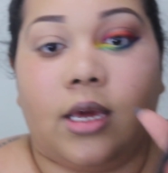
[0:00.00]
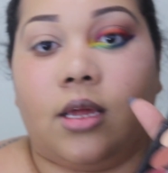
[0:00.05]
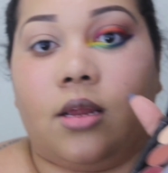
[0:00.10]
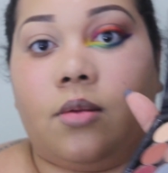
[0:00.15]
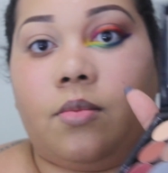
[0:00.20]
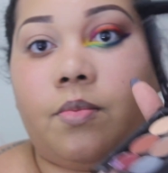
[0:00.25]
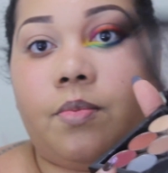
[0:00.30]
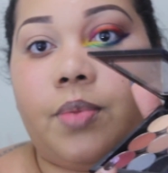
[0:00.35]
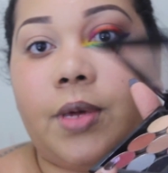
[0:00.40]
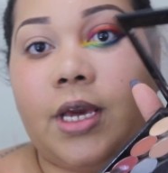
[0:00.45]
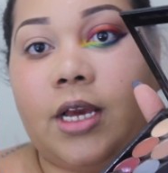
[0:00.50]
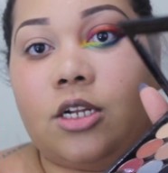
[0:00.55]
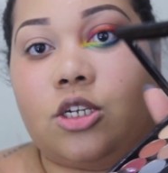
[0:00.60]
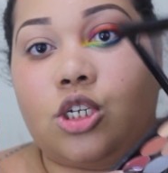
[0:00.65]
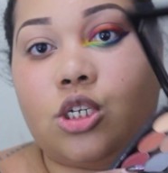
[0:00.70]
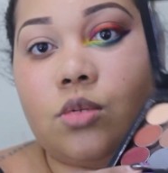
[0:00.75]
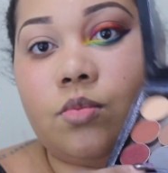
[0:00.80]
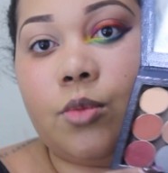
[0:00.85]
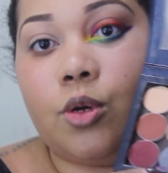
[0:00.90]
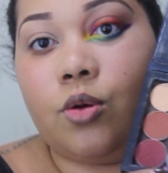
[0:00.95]
in
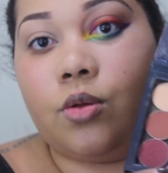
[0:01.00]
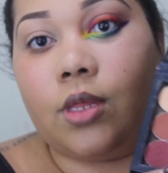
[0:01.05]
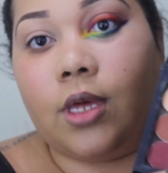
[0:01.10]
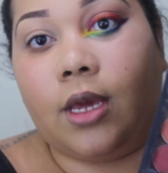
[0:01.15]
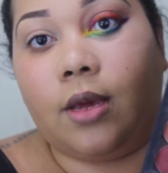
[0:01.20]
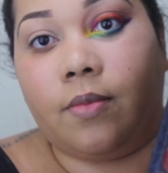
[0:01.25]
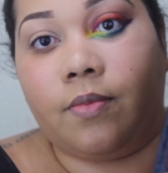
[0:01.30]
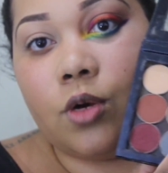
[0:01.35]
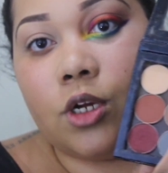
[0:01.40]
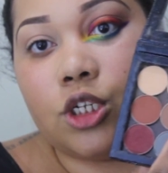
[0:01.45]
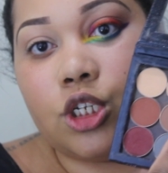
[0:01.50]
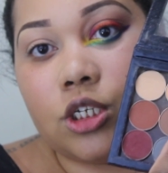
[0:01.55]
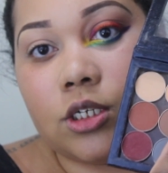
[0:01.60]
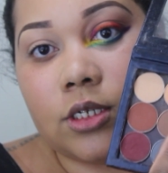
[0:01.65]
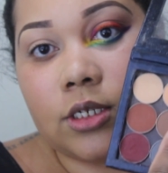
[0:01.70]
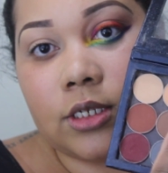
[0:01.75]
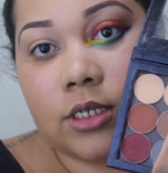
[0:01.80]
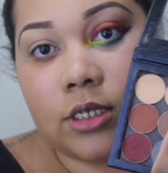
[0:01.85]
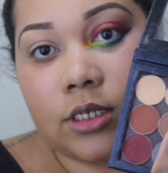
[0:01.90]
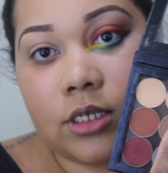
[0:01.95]
Peach Smoothie, which
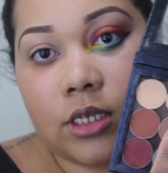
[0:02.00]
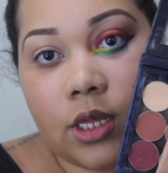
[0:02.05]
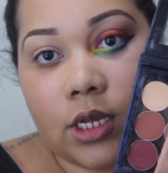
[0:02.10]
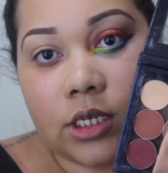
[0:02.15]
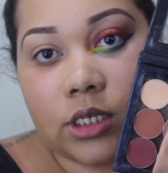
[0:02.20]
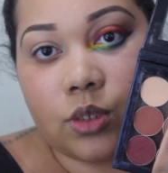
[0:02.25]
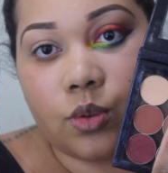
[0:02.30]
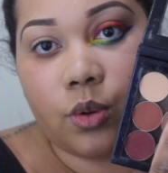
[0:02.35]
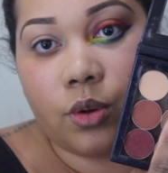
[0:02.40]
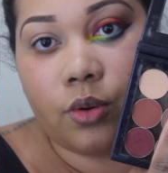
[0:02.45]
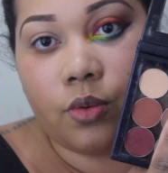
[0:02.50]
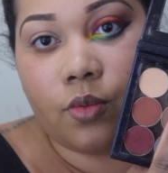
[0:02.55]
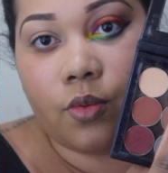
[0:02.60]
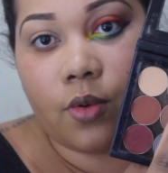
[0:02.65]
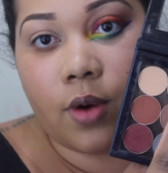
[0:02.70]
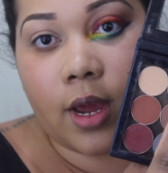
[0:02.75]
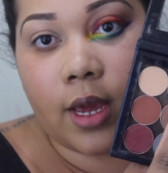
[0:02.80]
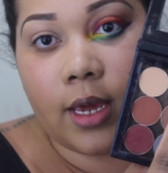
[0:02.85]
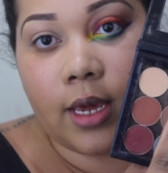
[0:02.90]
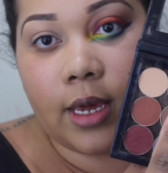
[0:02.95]
is this one
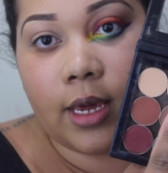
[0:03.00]
right